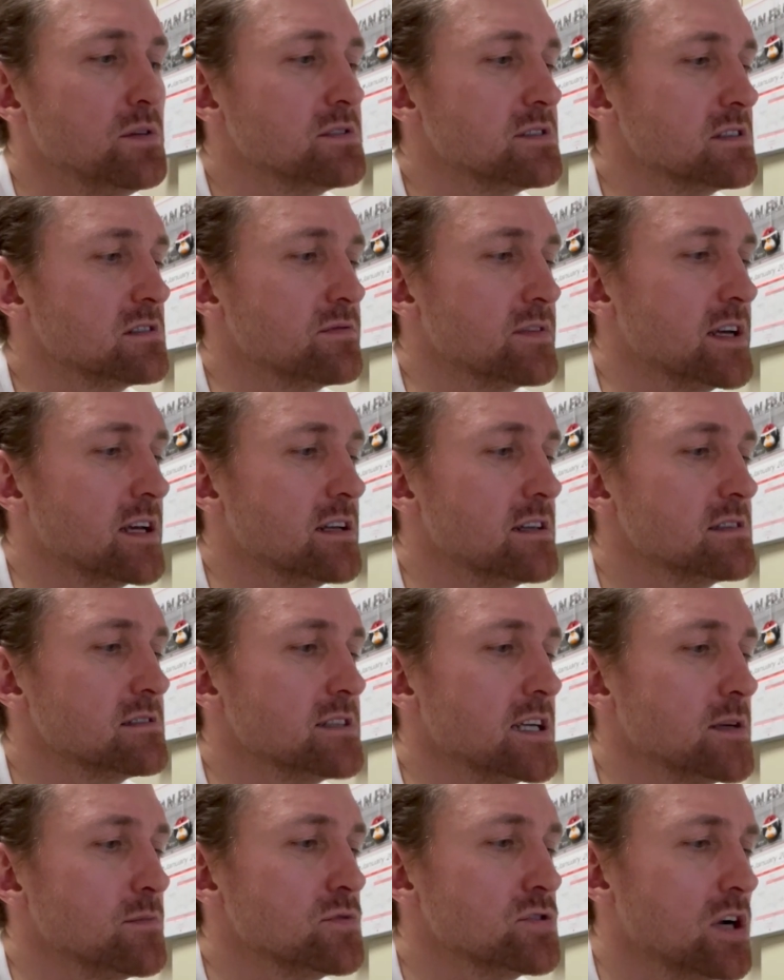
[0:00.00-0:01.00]
this van is
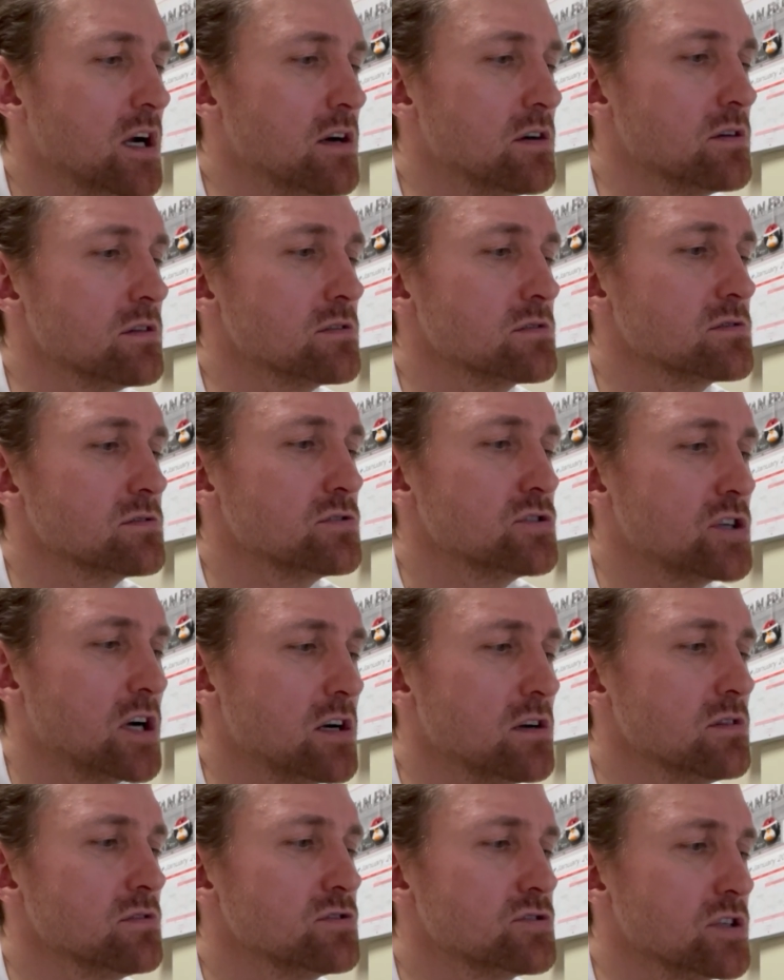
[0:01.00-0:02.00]
named Charles.
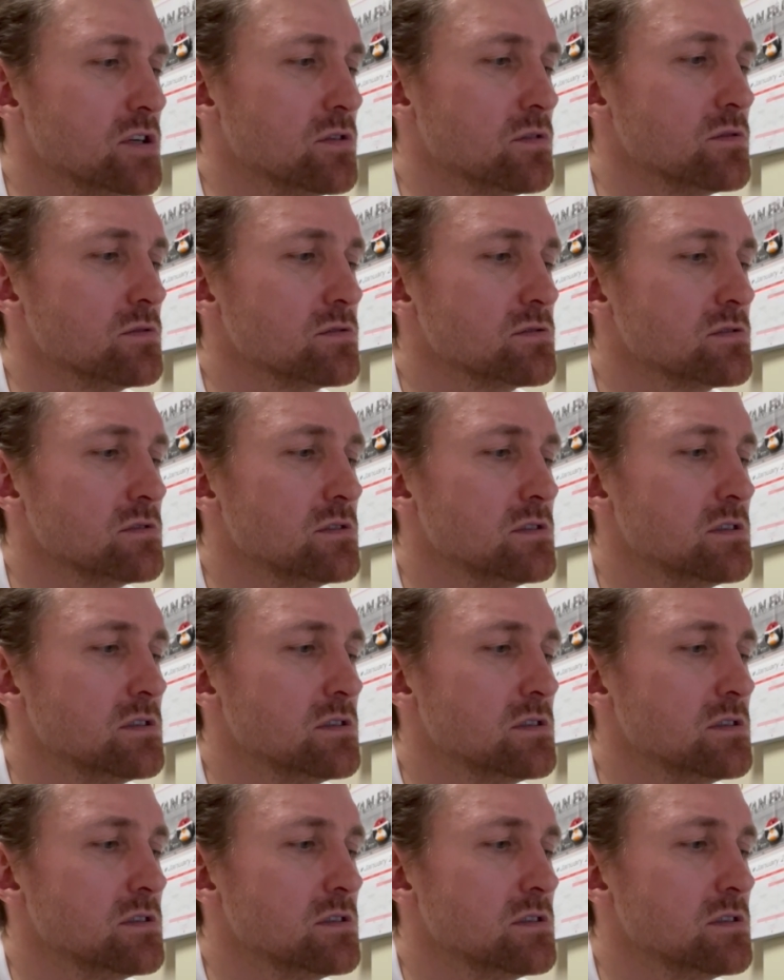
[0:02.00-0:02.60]
Charles Jones.